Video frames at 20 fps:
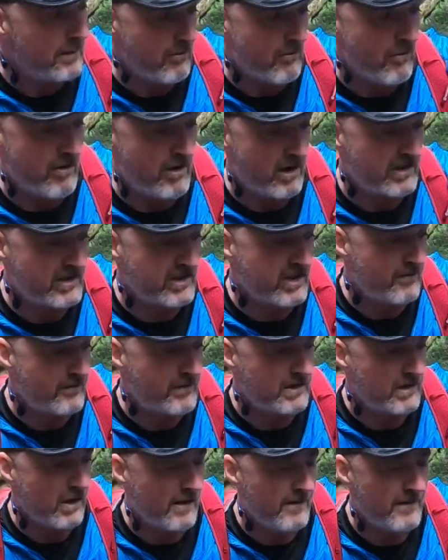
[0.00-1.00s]
going to be running on a
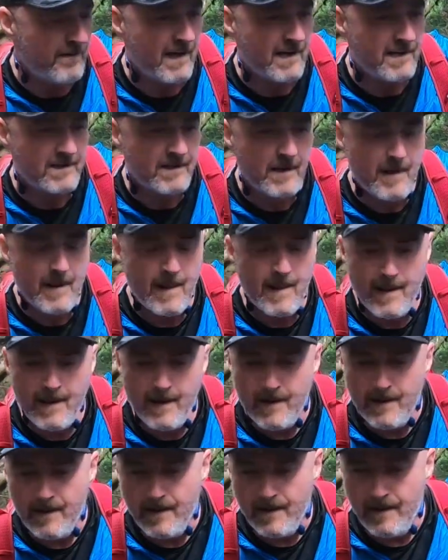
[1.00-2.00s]
surface like this.
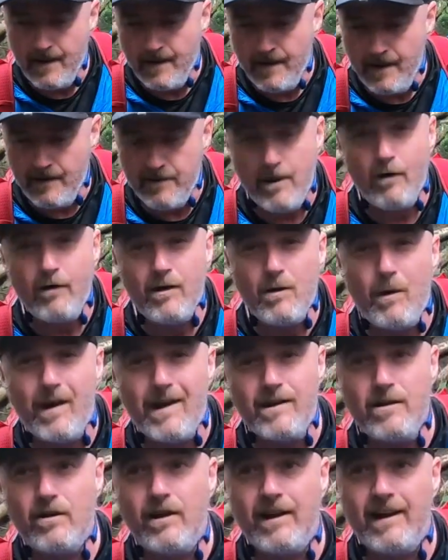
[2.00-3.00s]
And the only way
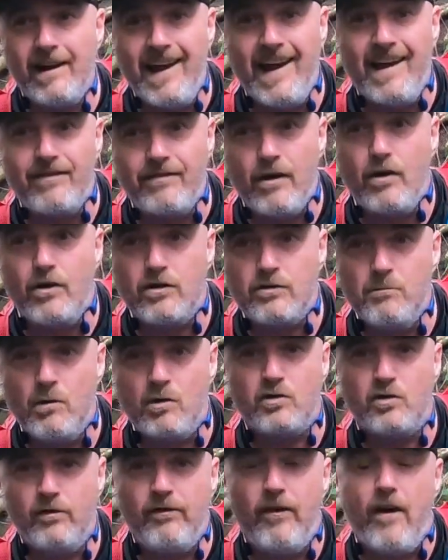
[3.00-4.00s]
you can get those
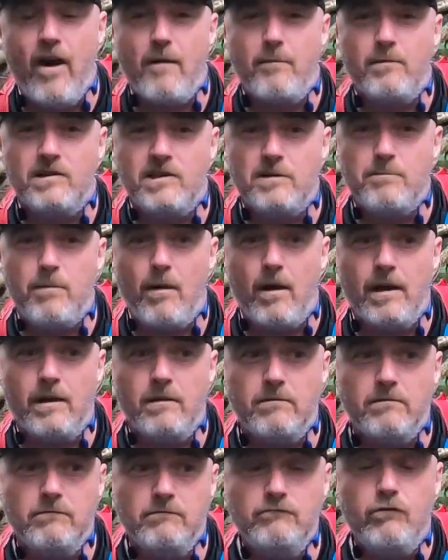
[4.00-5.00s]
muscle fibers is by
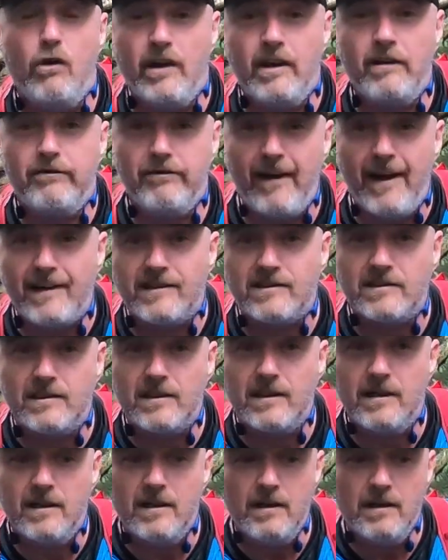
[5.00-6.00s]
running fast.
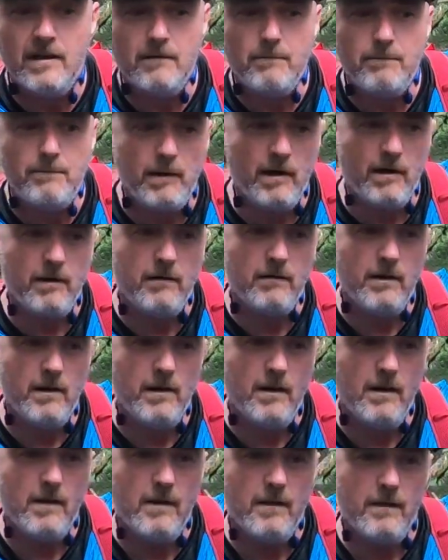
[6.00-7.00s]
But
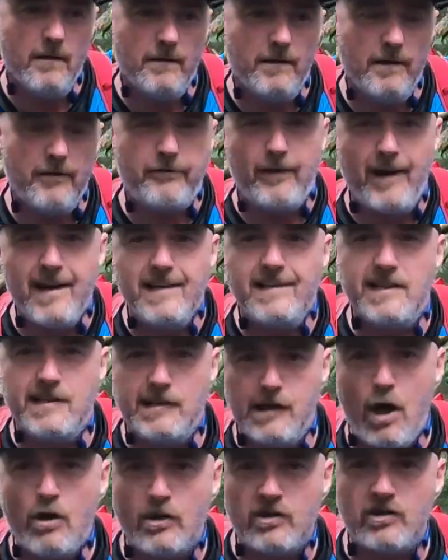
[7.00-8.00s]
the phrase is
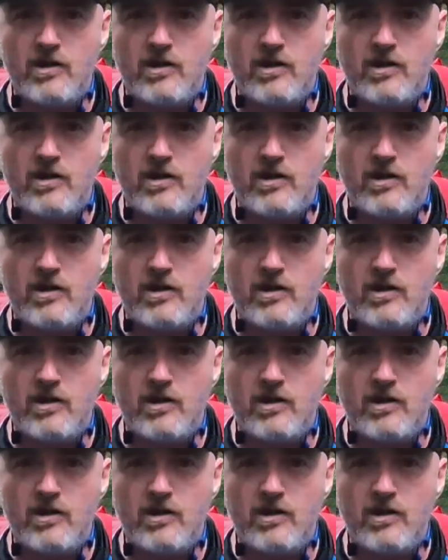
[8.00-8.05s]
long,